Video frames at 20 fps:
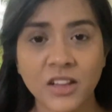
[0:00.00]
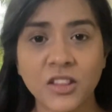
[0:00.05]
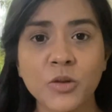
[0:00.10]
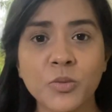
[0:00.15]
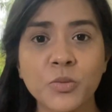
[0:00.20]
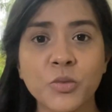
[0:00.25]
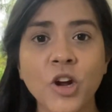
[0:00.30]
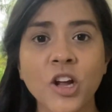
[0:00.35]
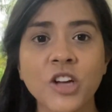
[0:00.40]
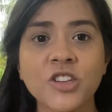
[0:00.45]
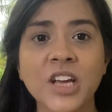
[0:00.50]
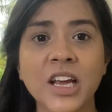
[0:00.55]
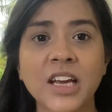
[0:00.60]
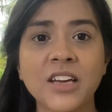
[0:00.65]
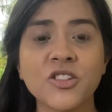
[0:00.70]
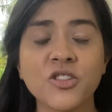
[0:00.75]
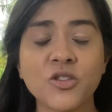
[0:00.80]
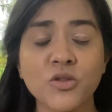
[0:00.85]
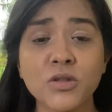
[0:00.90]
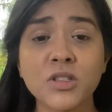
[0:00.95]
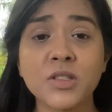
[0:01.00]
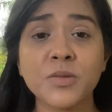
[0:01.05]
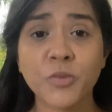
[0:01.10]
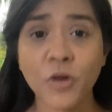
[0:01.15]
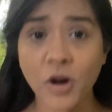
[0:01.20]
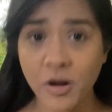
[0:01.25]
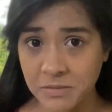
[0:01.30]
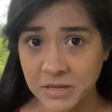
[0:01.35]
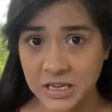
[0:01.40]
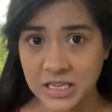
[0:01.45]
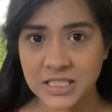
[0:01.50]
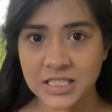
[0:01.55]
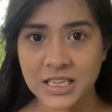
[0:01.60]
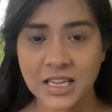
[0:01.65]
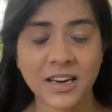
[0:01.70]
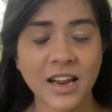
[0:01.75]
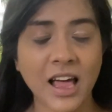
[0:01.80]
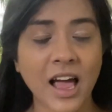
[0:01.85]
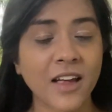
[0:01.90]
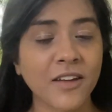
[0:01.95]
The project shows promise
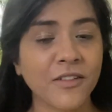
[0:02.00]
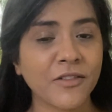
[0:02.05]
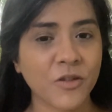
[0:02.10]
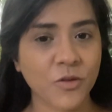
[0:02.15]
and I